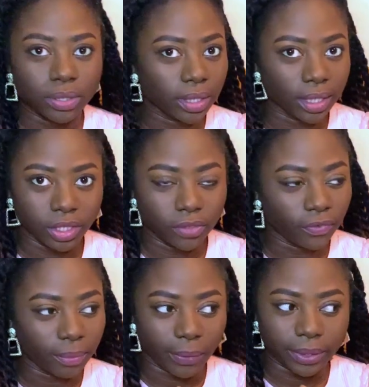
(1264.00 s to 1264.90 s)
the kitchen
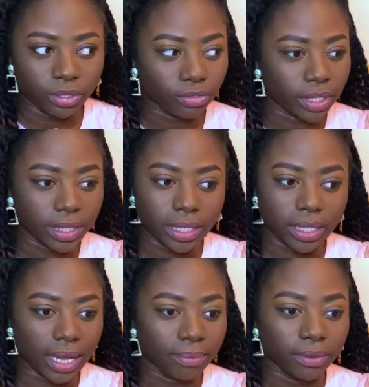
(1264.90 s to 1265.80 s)
for my wedding dress this
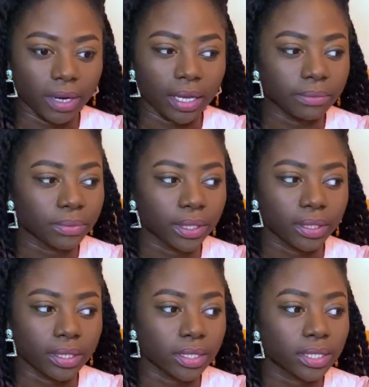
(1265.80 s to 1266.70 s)
time around
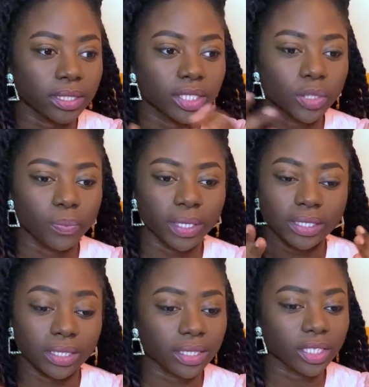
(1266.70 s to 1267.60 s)
because the
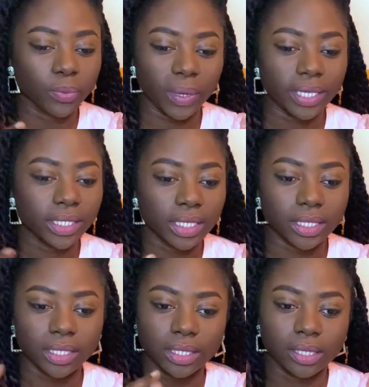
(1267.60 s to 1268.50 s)
space
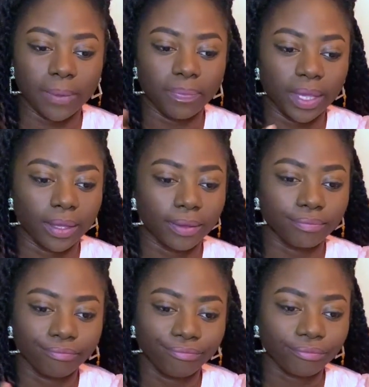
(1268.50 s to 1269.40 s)
is a bit.
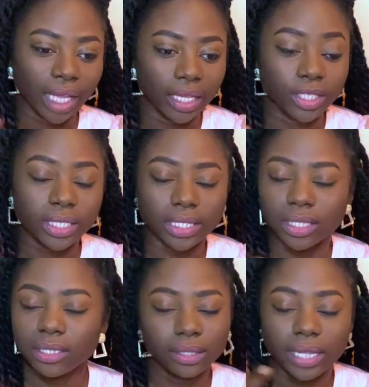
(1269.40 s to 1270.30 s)

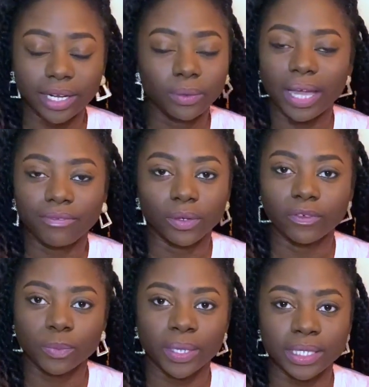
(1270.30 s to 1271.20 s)
I don't have
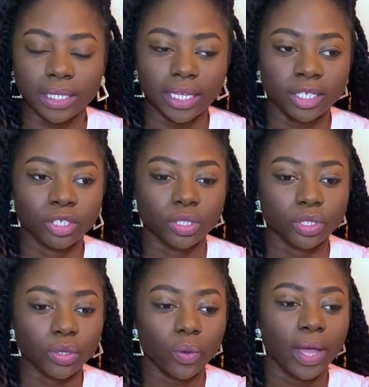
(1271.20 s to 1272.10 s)
enough space in the
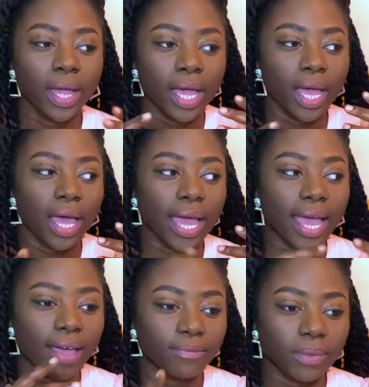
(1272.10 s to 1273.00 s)
kitchen. So I
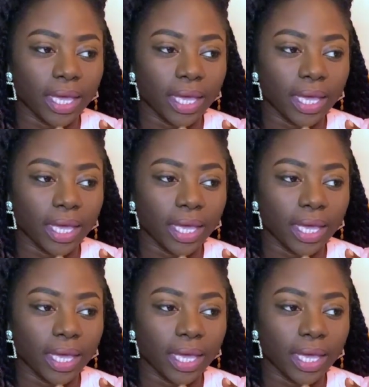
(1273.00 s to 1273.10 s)
have